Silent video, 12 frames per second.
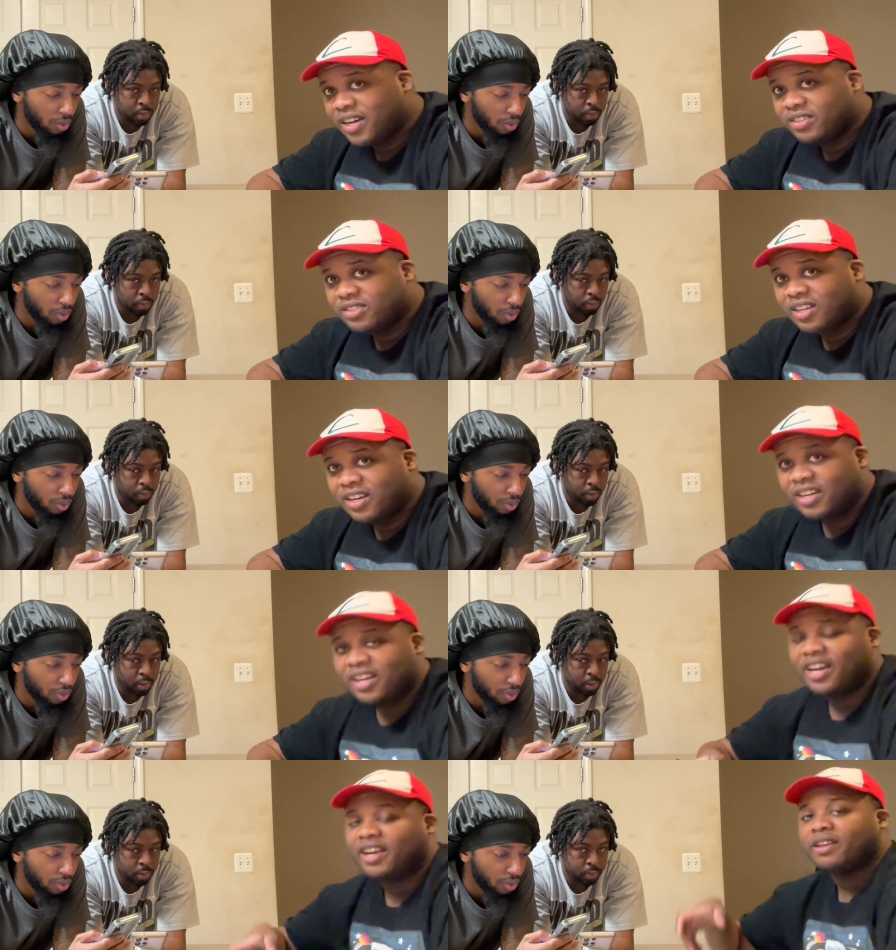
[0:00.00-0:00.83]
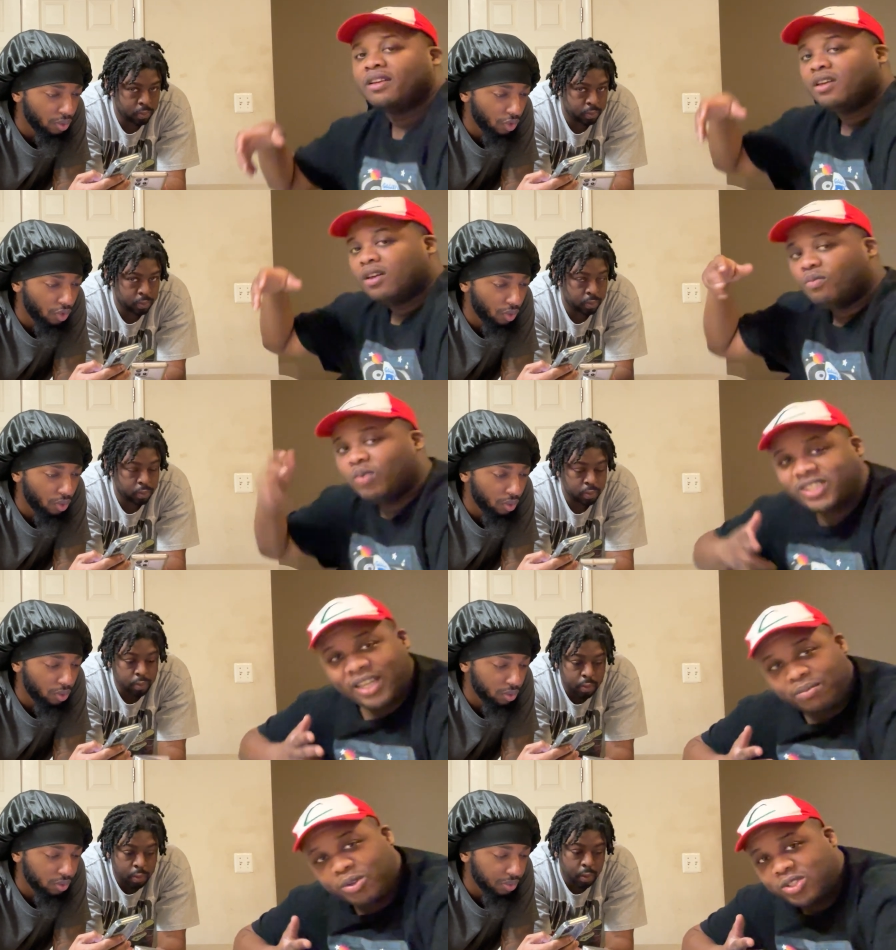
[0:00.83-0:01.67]
Speaker 1: right, you started? All right. What's up,
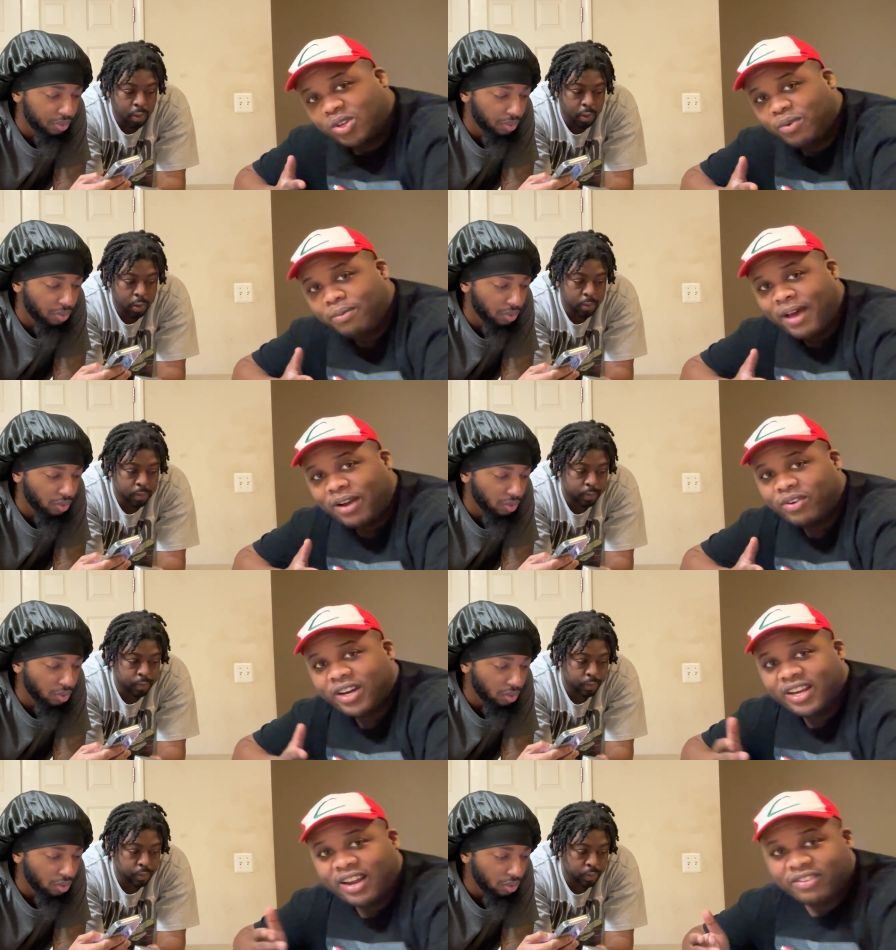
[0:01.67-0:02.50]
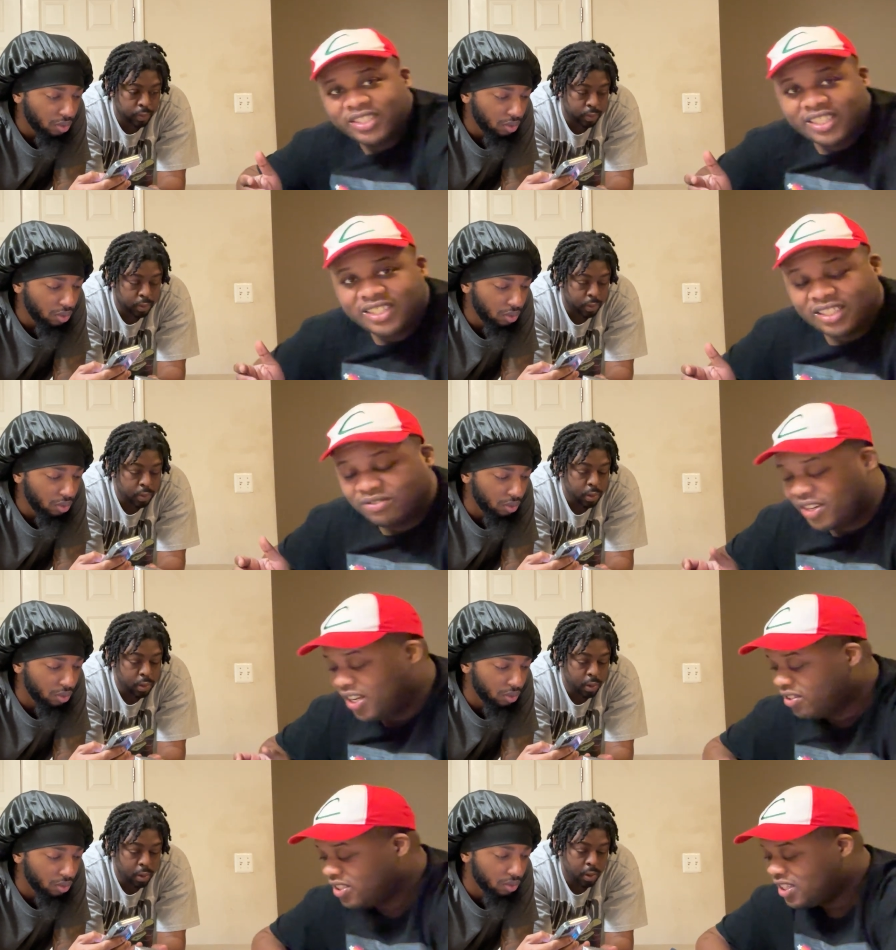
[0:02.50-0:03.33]
YouTube? We back with another taste test
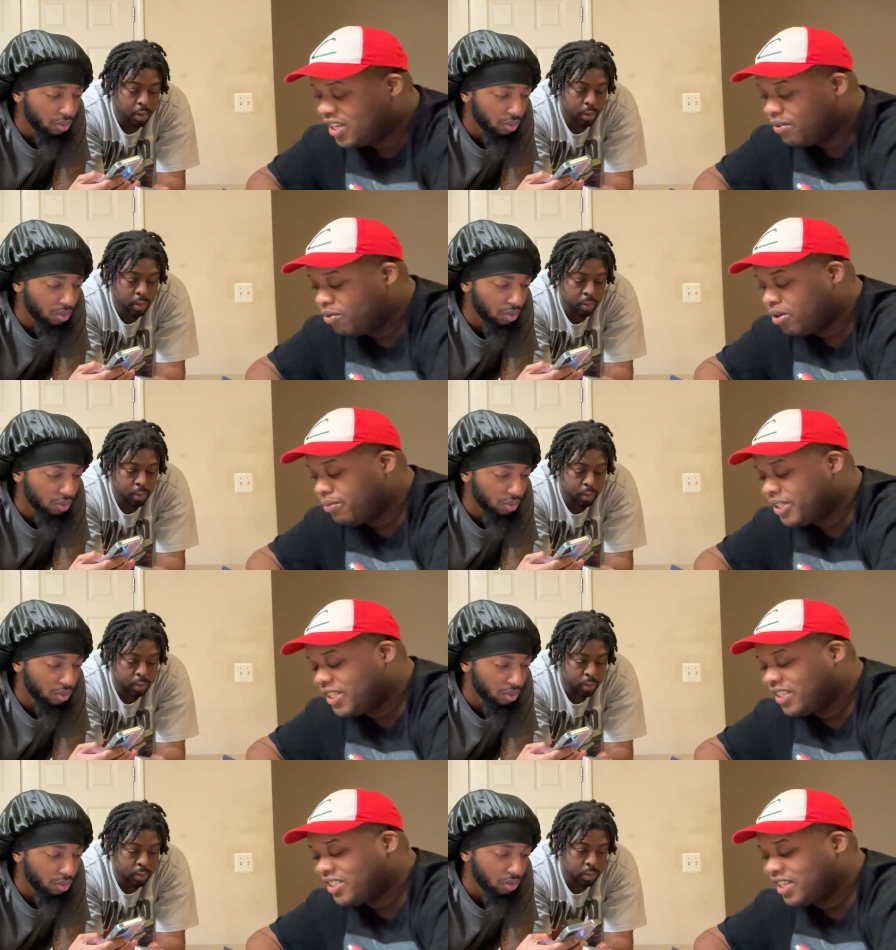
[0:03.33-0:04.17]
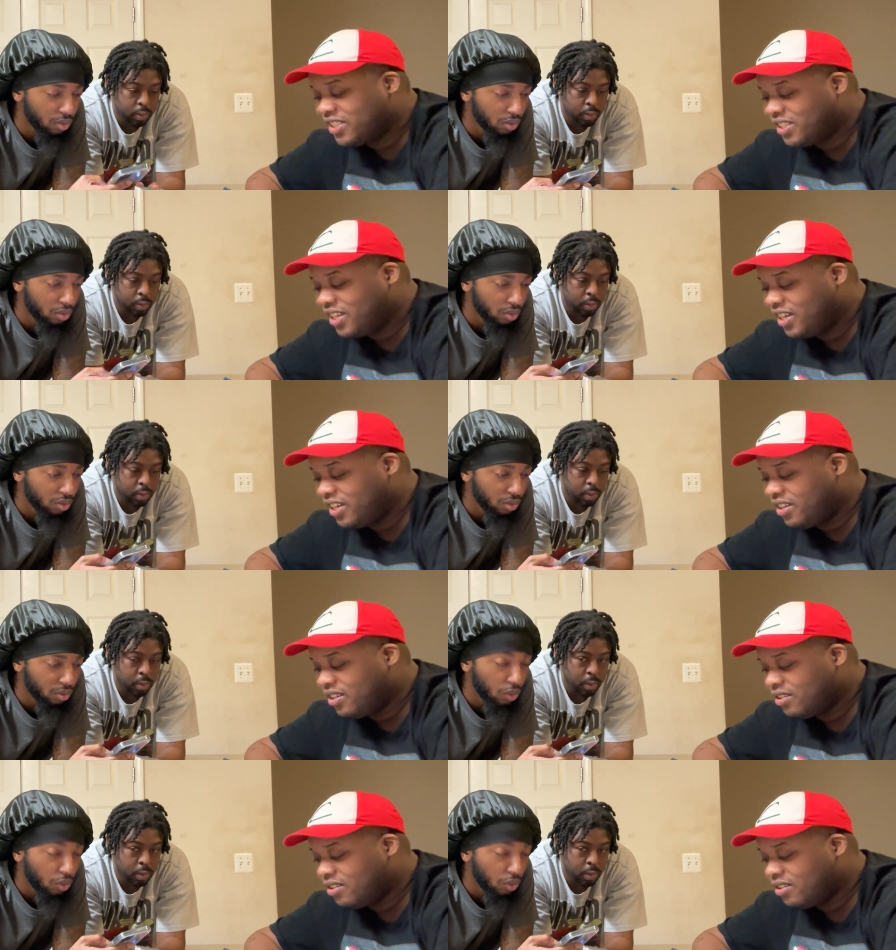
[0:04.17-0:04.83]
video. Today, we're going to be taste testing...